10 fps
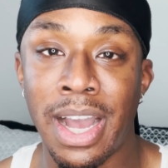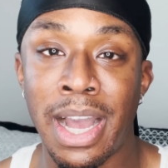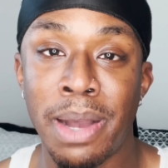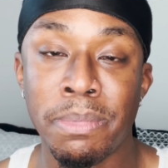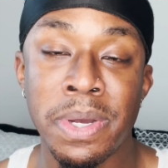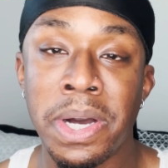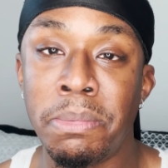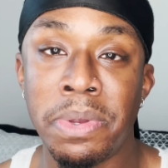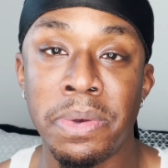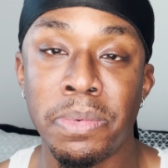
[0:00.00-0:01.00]
I'm
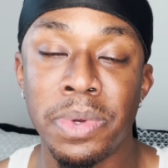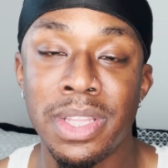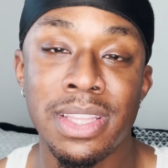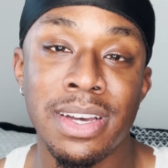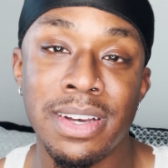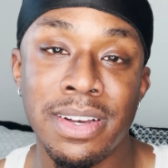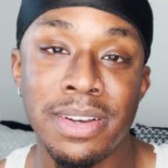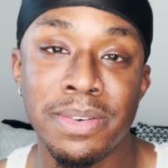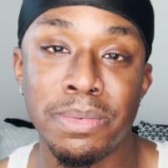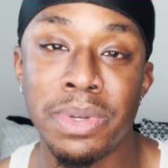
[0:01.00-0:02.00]
coming with
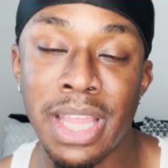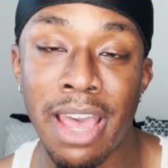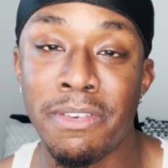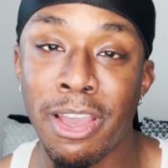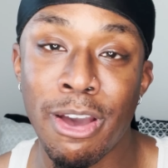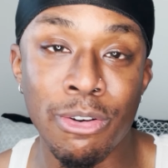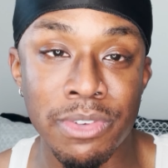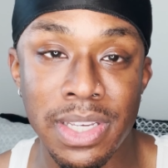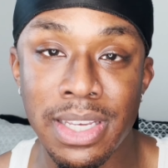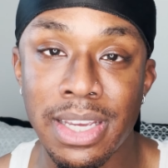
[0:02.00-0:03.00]
having
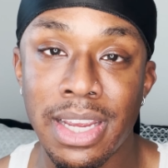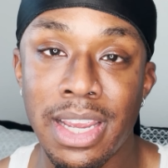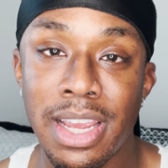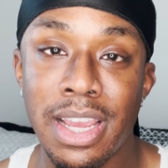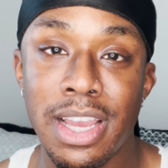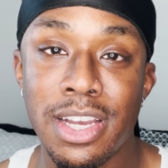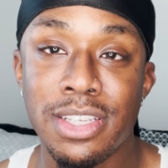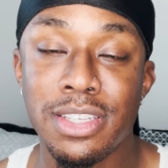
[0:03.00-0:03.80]
COVID.